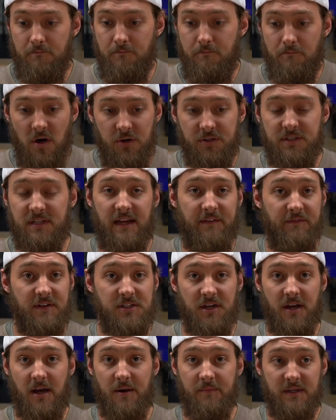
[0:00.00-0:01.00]
most night
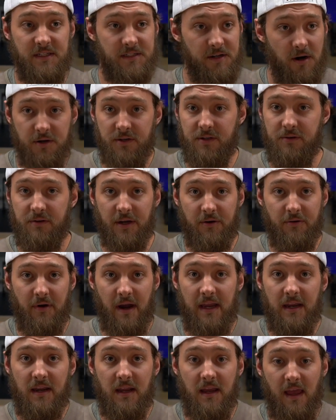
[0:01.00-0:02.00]
vision companies aren't doing it
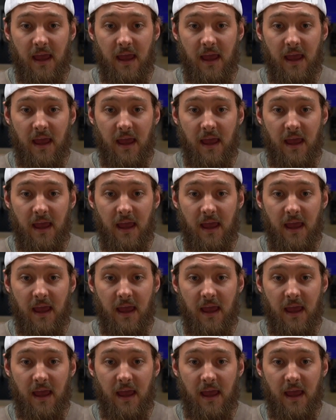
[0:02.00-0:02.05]
right.